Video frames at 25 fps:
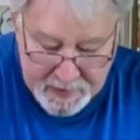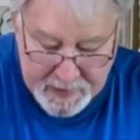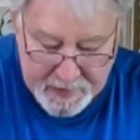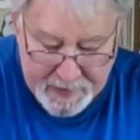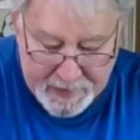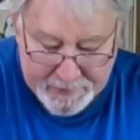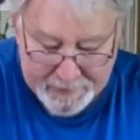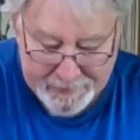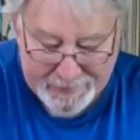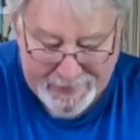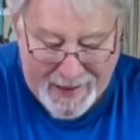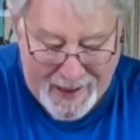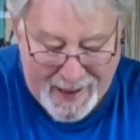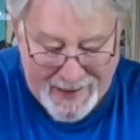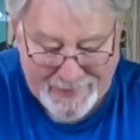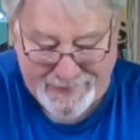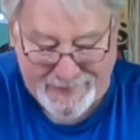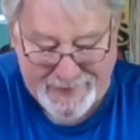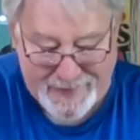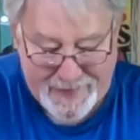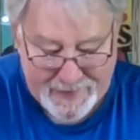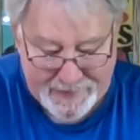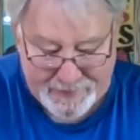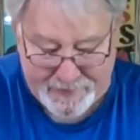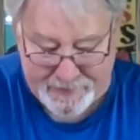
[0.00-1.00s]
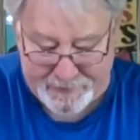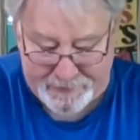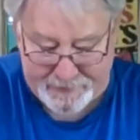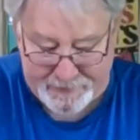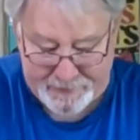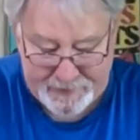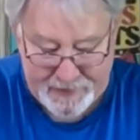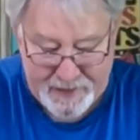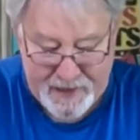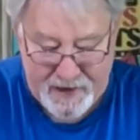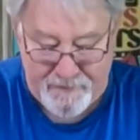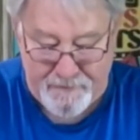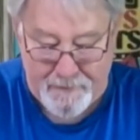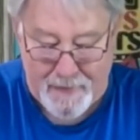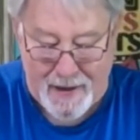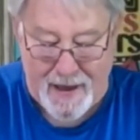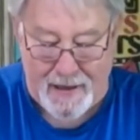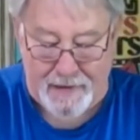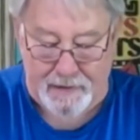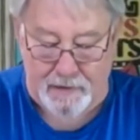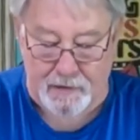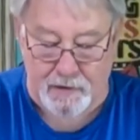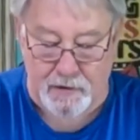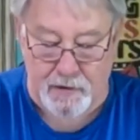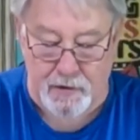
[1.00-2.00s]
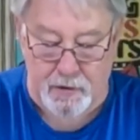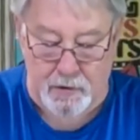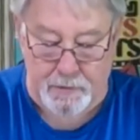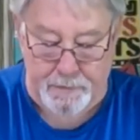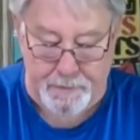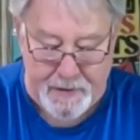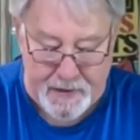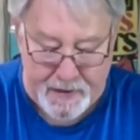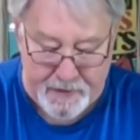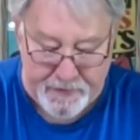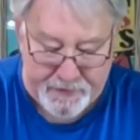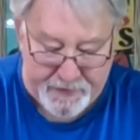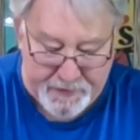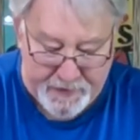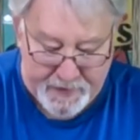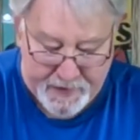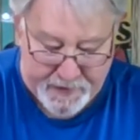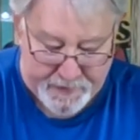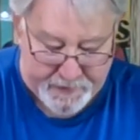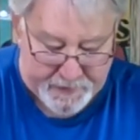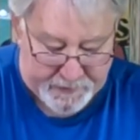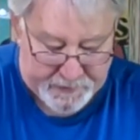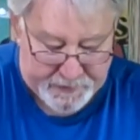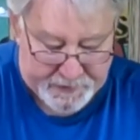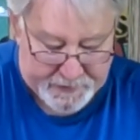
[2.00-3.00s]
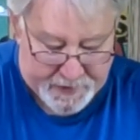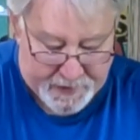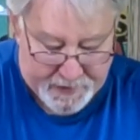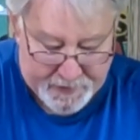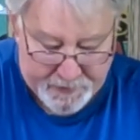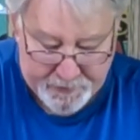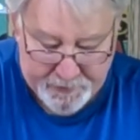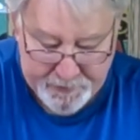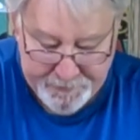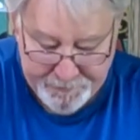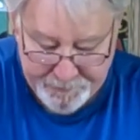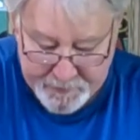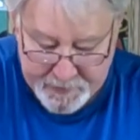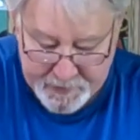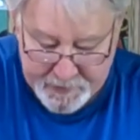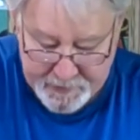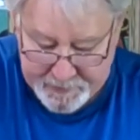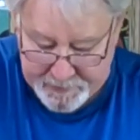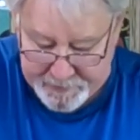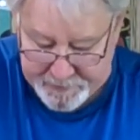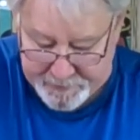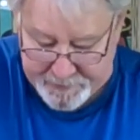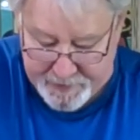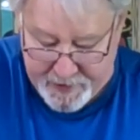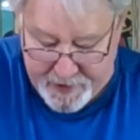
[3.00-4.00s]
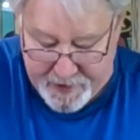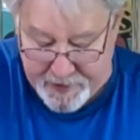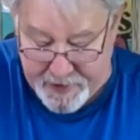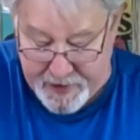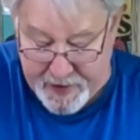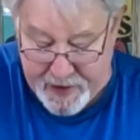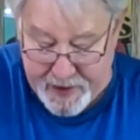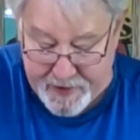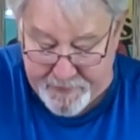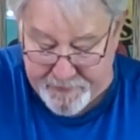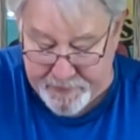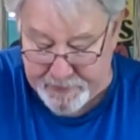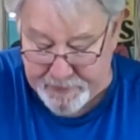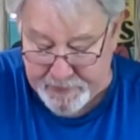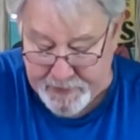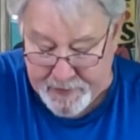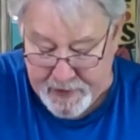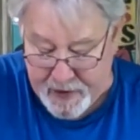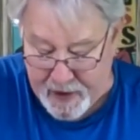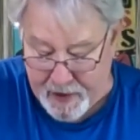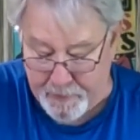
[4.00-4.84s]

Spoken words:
I tend to leave mine a little bit thicker, so there you have it.